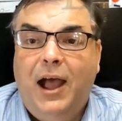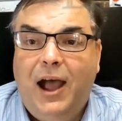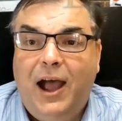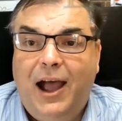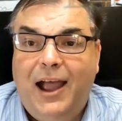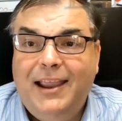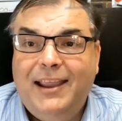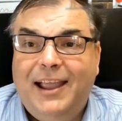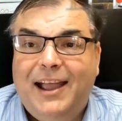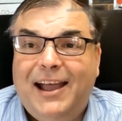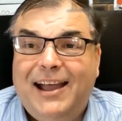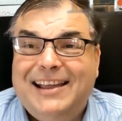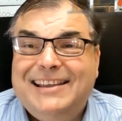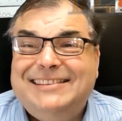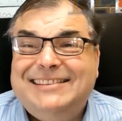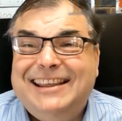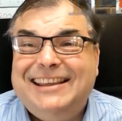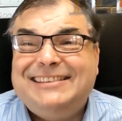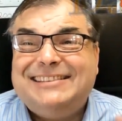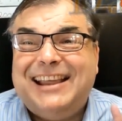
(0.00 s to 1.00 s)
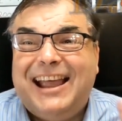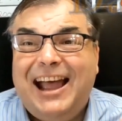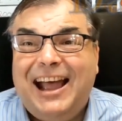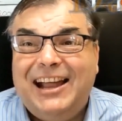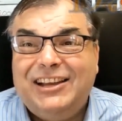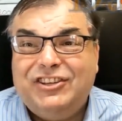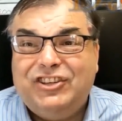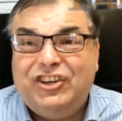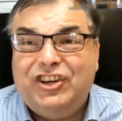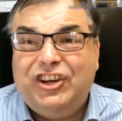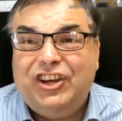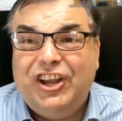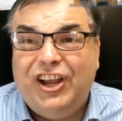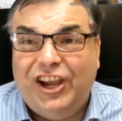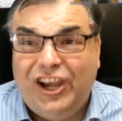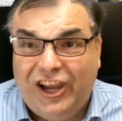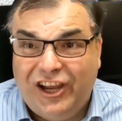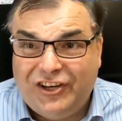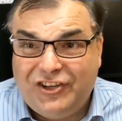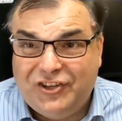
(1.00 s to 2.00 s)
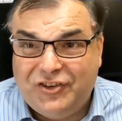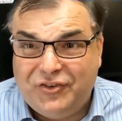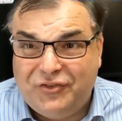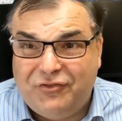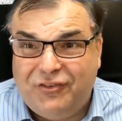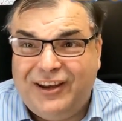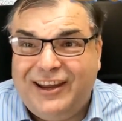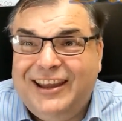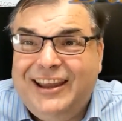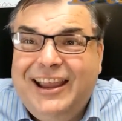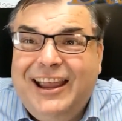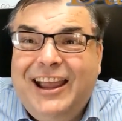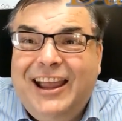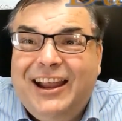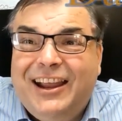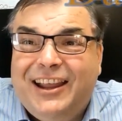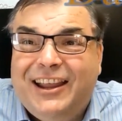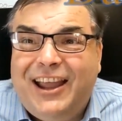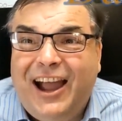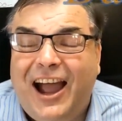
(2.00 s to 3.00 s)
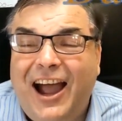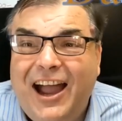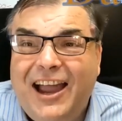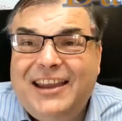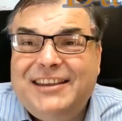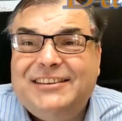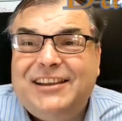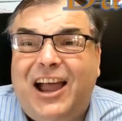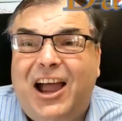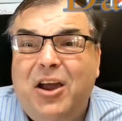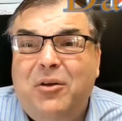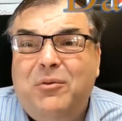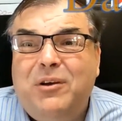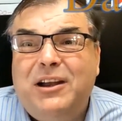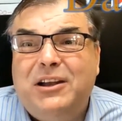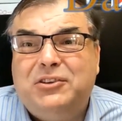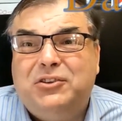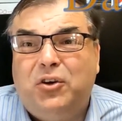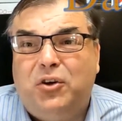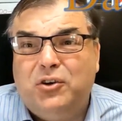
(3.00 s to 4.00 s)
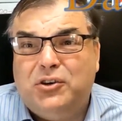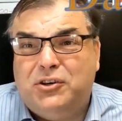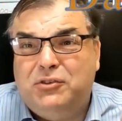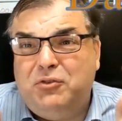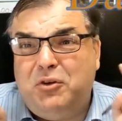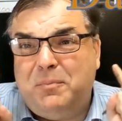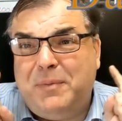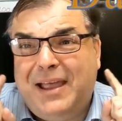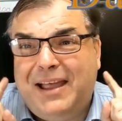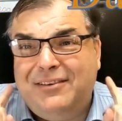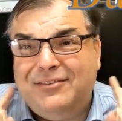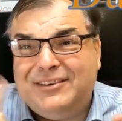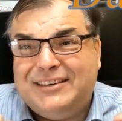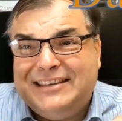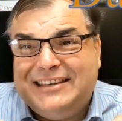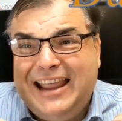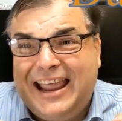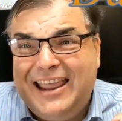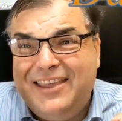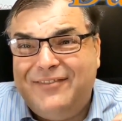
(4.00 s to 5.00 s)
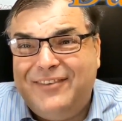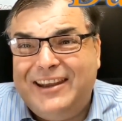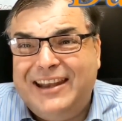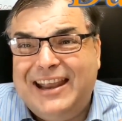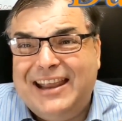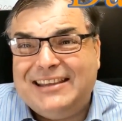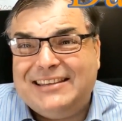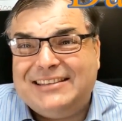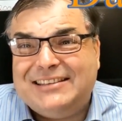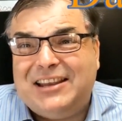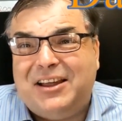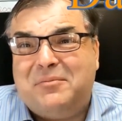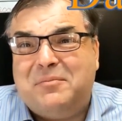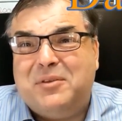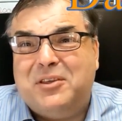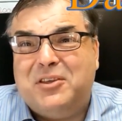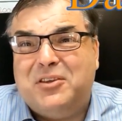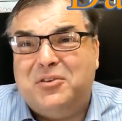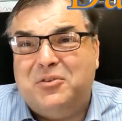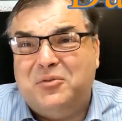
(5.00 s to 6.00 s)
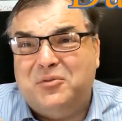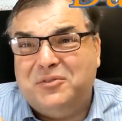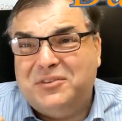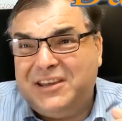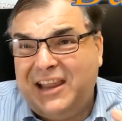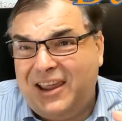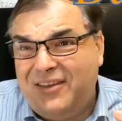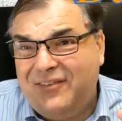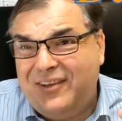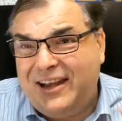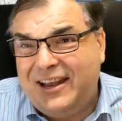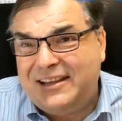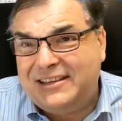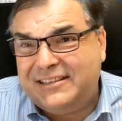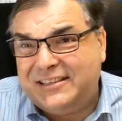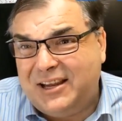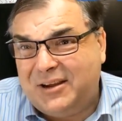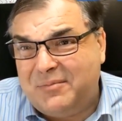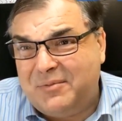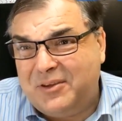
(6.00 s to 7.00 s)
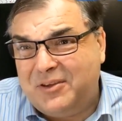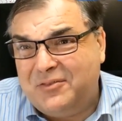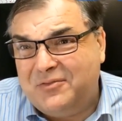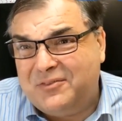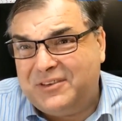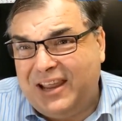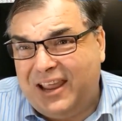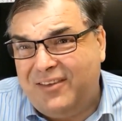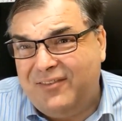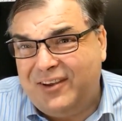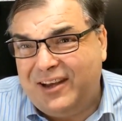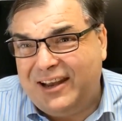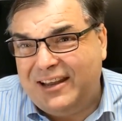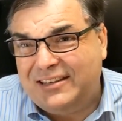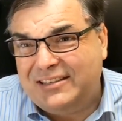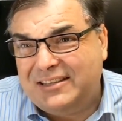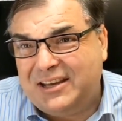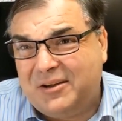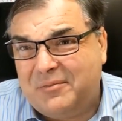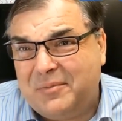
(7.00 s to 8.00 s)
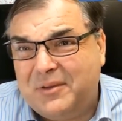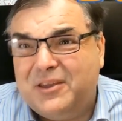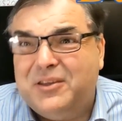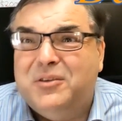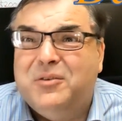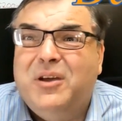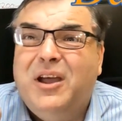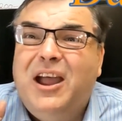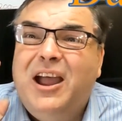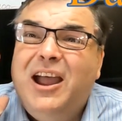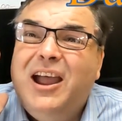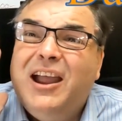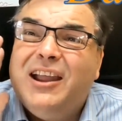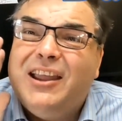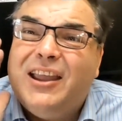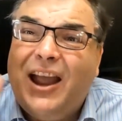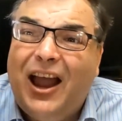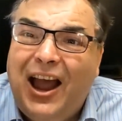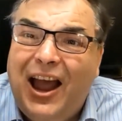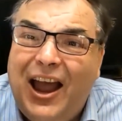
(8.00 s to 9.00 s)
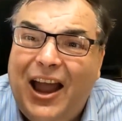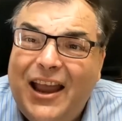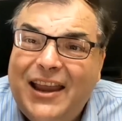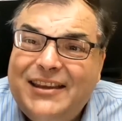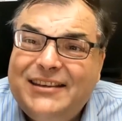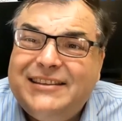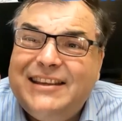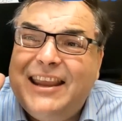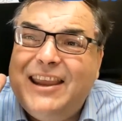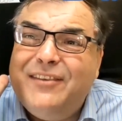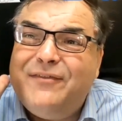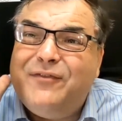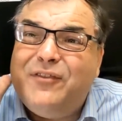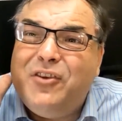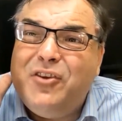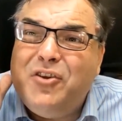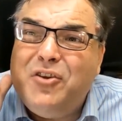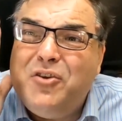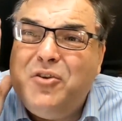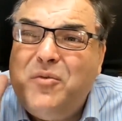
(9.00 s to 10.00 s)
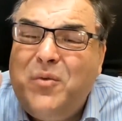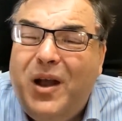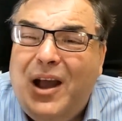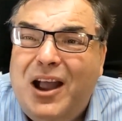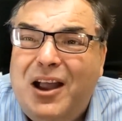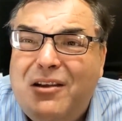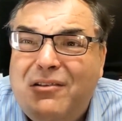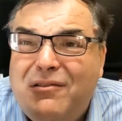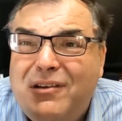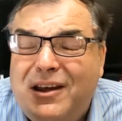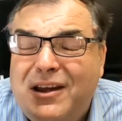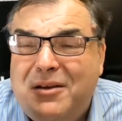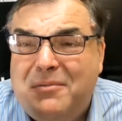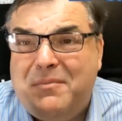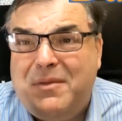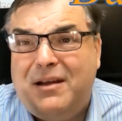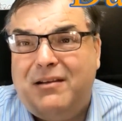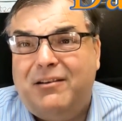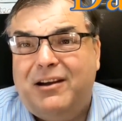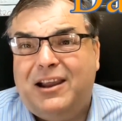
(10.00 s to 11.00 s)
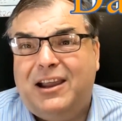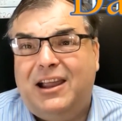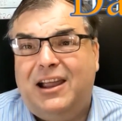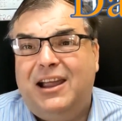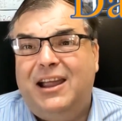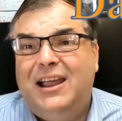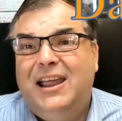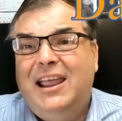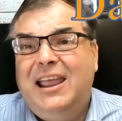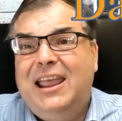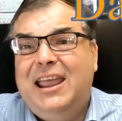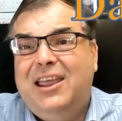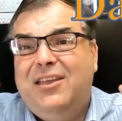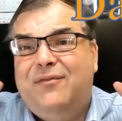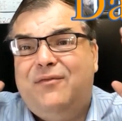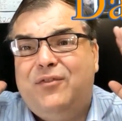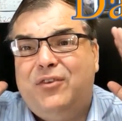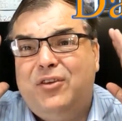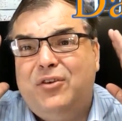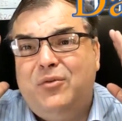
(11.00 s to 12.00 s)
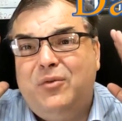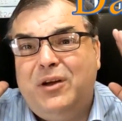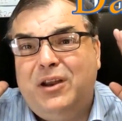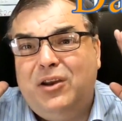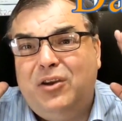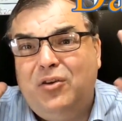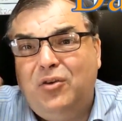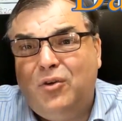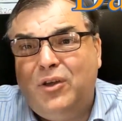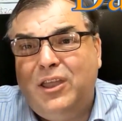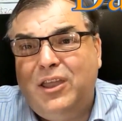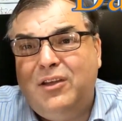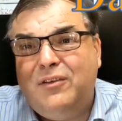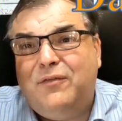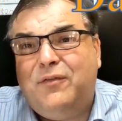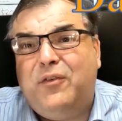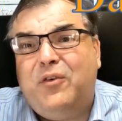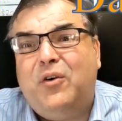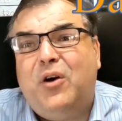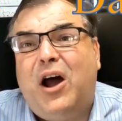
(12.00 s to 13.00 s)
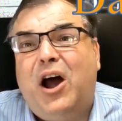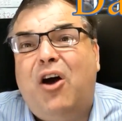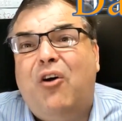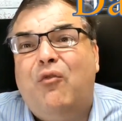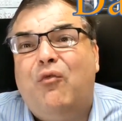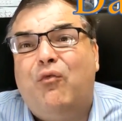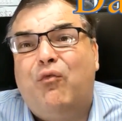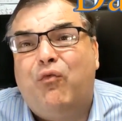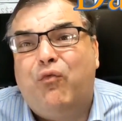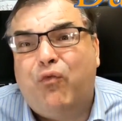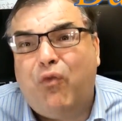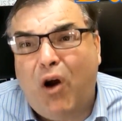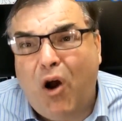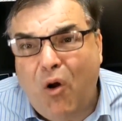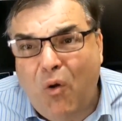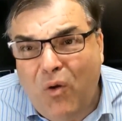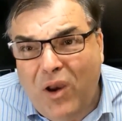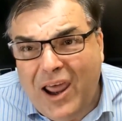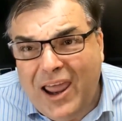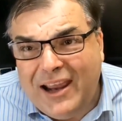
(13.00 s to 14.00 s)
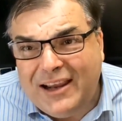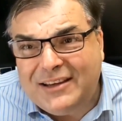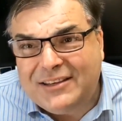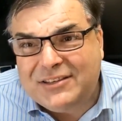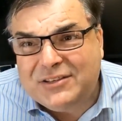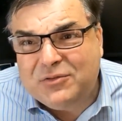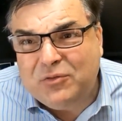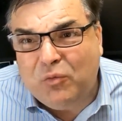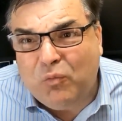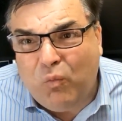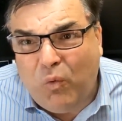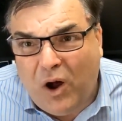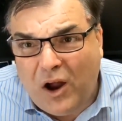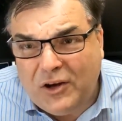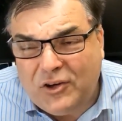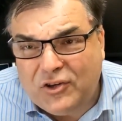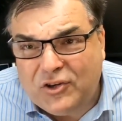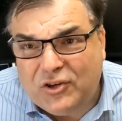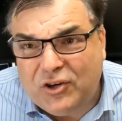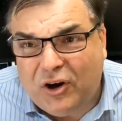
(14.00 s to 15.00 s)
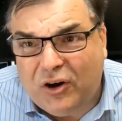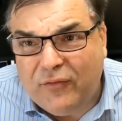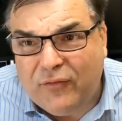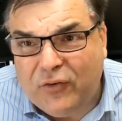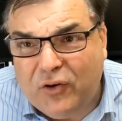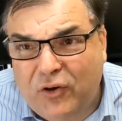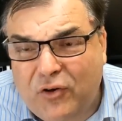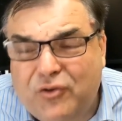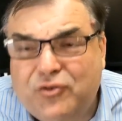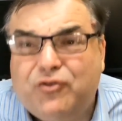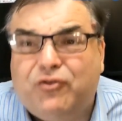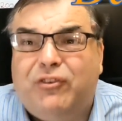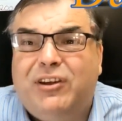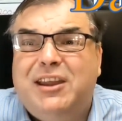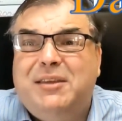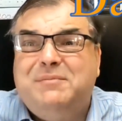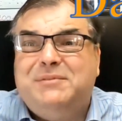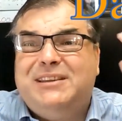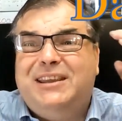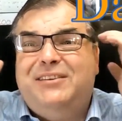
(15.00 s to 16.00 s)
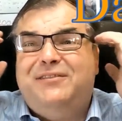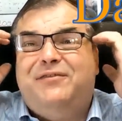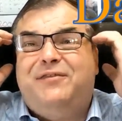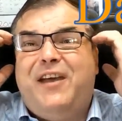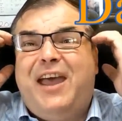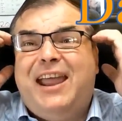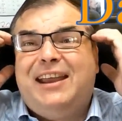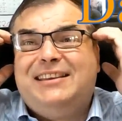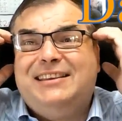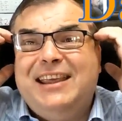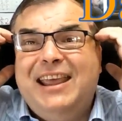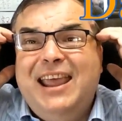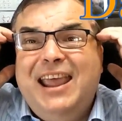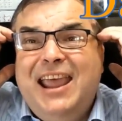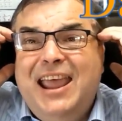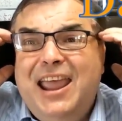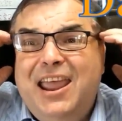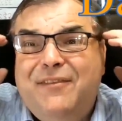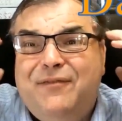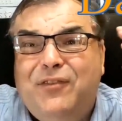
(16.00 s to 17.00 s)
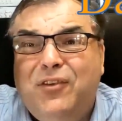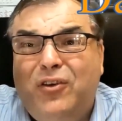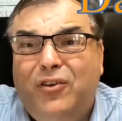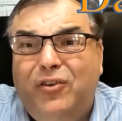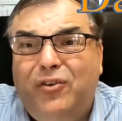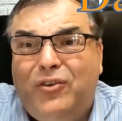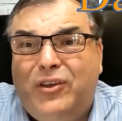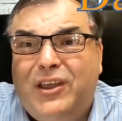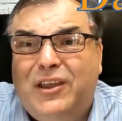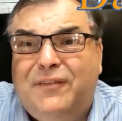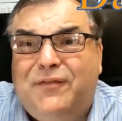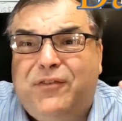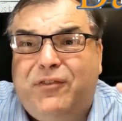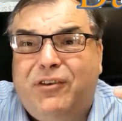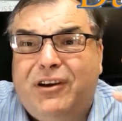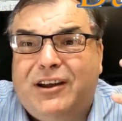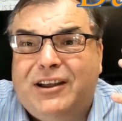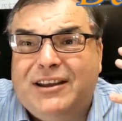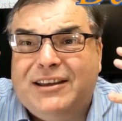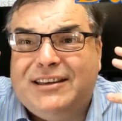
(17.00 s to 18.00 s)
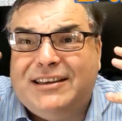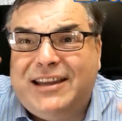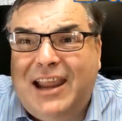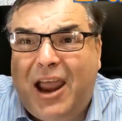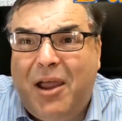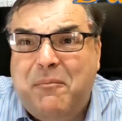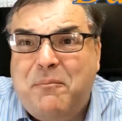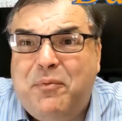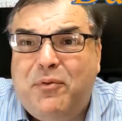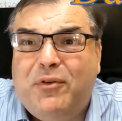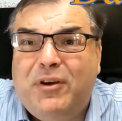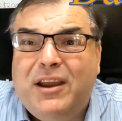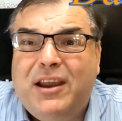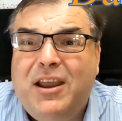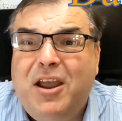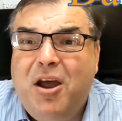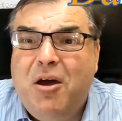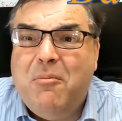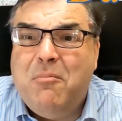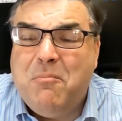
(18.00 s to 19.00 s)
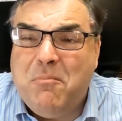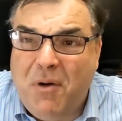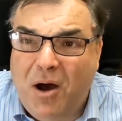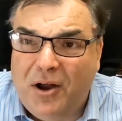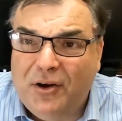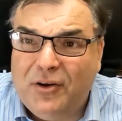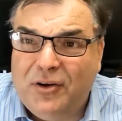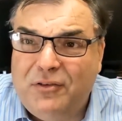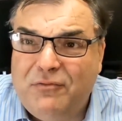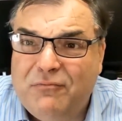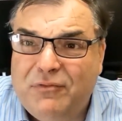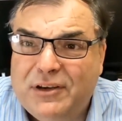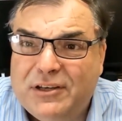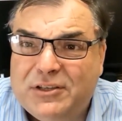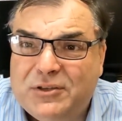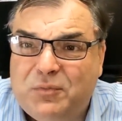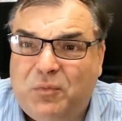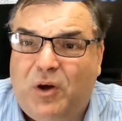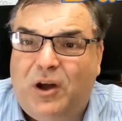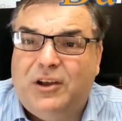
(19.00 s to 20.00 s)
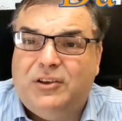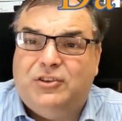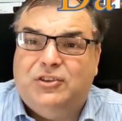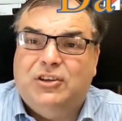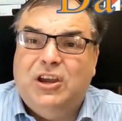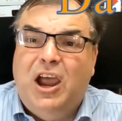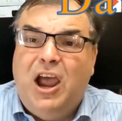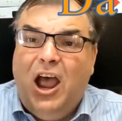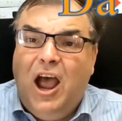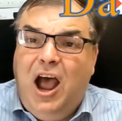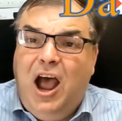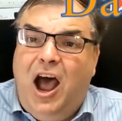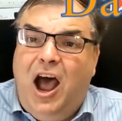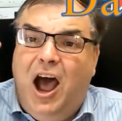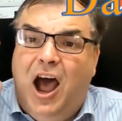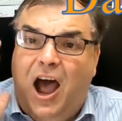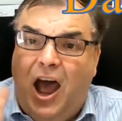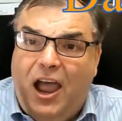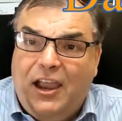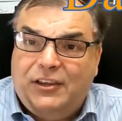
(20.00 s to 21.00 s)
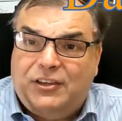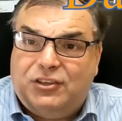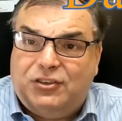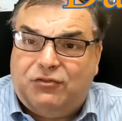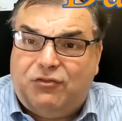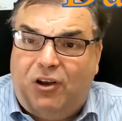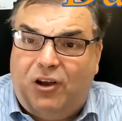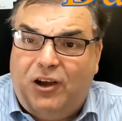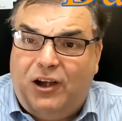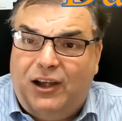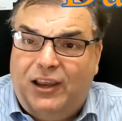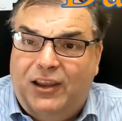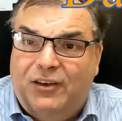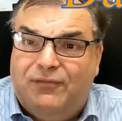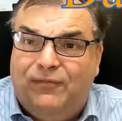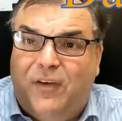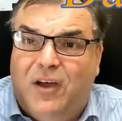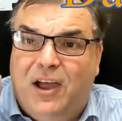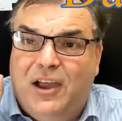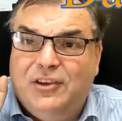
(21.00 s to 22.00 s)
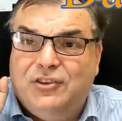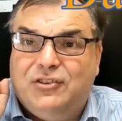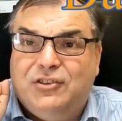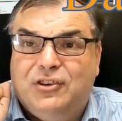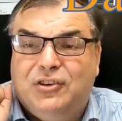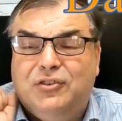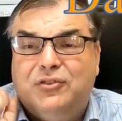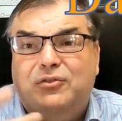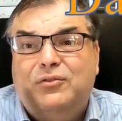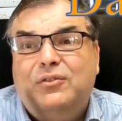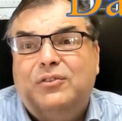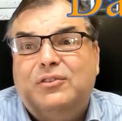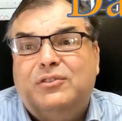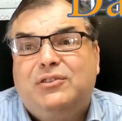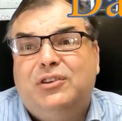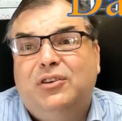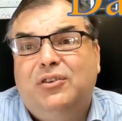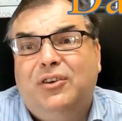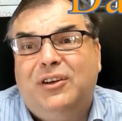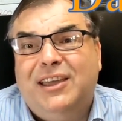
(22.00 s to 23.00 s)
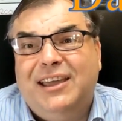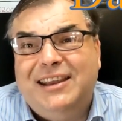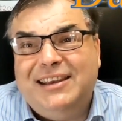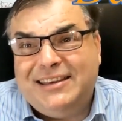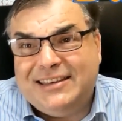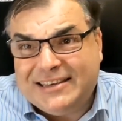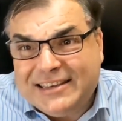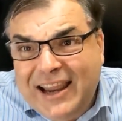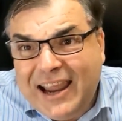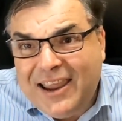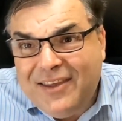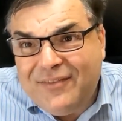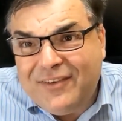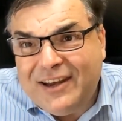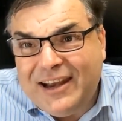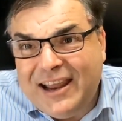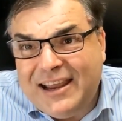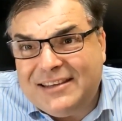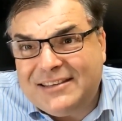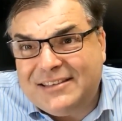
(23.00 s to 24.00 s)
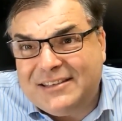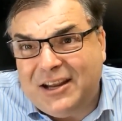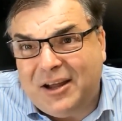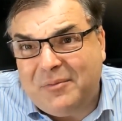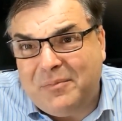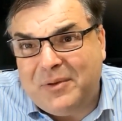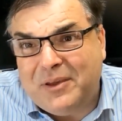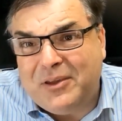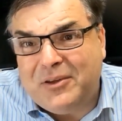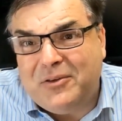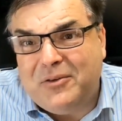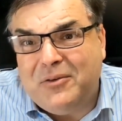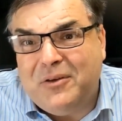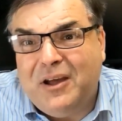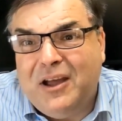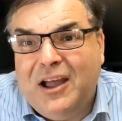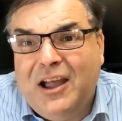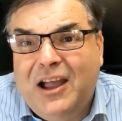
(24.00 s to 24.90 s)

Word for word: Hi guys, it's Archie Luxury. Guys, I want to talk to you about David S W. David S W, David S W. Guys, if you are in America, if you are looking for a Rolex watch of your dreams, in fact, if you're looking for a contemporary, modern wristwatch, I strongly advise you to look at David S W.